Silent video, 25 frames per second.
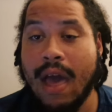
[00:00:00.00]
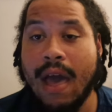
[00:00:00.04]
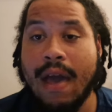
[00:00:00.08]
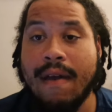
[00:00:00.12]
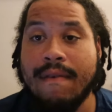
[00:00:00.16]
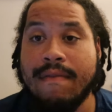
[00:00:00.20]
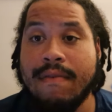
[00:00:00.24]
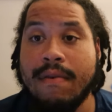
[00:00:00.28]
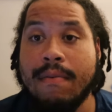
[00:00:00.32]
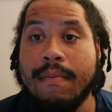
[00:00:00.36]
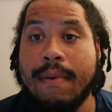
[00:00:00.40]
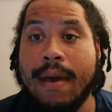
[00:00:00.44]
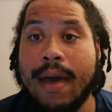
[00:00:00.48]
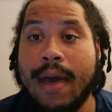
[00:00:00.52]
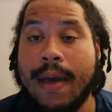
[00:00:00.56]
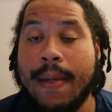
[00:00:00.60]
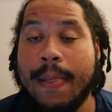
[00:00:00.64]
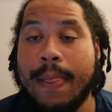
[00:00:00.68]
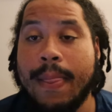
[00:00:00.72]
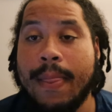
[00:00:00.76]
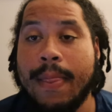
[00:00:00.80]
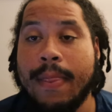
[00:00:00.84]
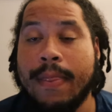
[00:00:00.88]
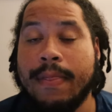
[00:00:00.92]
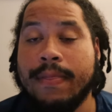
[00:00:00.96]
ever met.
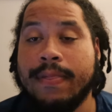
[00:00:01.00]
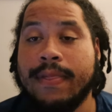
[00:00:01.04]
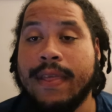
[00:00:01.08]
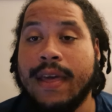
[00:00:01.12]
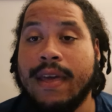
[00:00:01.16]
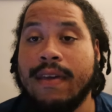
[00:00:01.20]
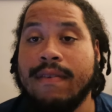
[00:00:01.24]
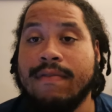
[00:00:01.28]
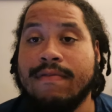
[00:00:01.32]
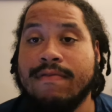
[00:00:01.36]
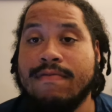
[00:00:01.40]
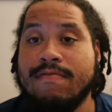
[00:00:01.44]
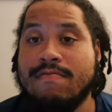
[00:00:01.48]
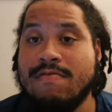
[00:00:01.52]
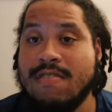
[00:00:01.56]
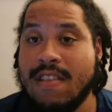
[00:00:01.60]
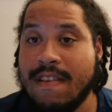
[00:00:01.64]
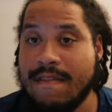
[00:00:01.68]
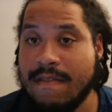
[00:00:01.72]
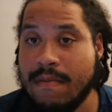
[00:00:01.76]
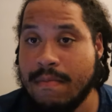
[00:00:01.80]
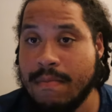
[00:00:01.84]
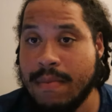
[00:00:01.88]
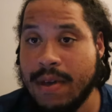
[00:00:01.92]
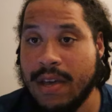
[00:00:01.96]
They've
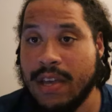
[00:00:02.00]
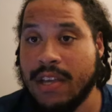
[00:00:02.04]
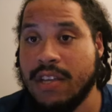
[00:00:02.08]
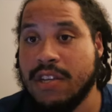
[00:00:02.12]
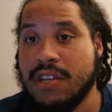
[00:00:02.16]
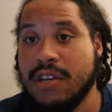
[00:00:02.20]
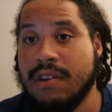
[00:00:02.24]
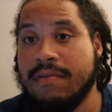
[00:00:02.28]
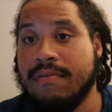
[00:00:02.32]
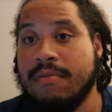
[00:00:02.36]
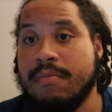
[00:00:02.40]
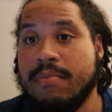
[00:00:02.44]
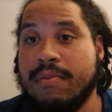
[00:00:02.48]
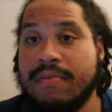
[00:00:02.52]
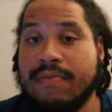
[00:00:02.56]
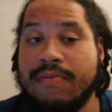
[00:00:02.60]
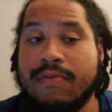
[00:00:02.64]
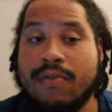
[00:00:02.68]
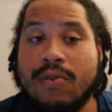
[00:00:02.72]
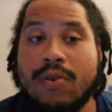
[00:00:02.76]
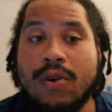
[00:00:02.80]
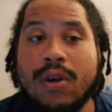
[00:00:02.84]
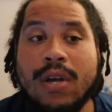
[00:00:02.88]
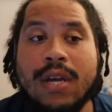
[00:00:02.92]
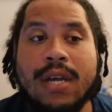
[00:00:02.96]
never met each other
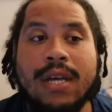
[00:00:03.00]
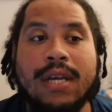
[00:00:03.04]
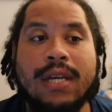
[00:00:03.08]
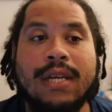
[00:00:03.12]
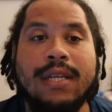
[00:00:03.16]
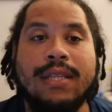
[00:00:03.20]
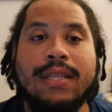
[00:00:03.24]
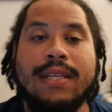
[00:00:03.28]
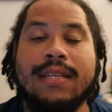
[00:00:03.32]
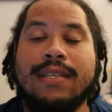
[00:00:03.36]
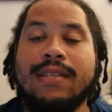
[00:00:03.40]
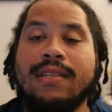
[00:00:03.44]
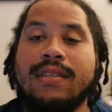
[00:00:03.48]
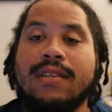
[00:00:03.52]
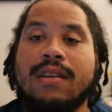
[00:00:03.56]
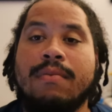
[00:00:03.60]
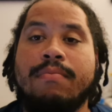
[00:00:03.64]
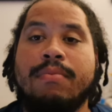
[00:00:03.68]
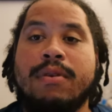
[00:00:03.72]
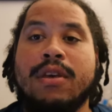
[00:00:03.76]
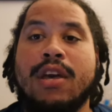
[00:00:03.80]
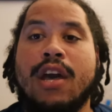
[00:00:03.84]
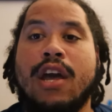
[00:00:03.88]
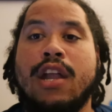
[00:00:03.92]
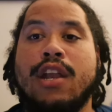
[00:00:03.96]
before. This is going
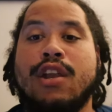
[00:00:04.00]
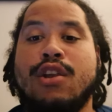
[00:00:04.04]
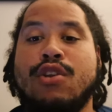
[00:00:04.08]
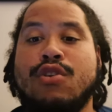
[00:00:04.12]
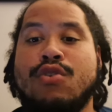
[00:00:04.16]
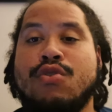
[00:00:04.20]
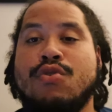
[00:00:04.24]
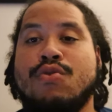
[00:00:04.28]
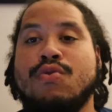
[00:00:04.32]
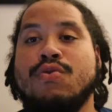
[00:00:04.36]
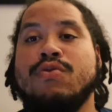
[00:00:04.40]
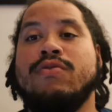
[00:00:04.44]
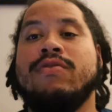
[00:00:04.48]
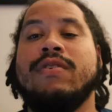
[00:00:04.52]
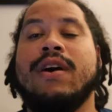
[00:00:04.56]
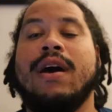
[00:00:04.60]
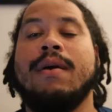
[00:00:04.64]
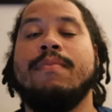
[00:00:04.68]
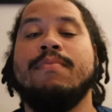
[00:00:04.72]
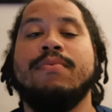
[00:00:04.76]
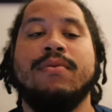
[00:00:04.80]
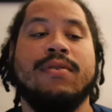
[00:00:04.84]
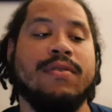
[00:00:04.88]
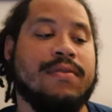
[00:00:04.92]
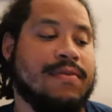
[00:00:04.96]
to be a new
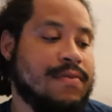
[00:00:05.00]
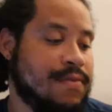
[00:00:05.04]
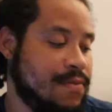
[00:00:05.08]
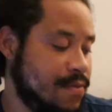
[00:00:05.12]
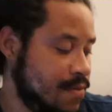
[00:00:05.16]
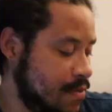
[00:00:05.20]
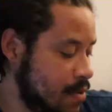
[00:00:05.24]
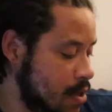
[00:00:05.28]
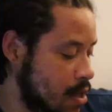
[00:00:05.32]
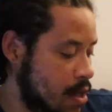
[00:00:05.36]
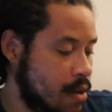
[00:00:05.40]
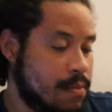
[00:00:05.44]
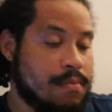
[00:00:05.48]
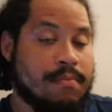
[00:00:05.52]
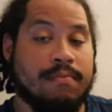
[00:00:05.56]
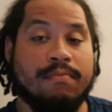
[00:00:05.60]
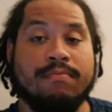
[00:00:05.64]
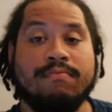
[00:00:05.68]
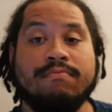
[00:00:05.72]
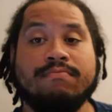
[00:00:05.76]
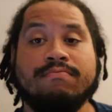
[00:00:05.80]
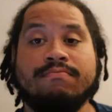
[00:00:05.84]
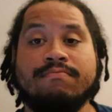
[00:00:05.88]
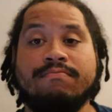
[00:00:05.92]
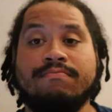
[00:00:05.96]
type of game.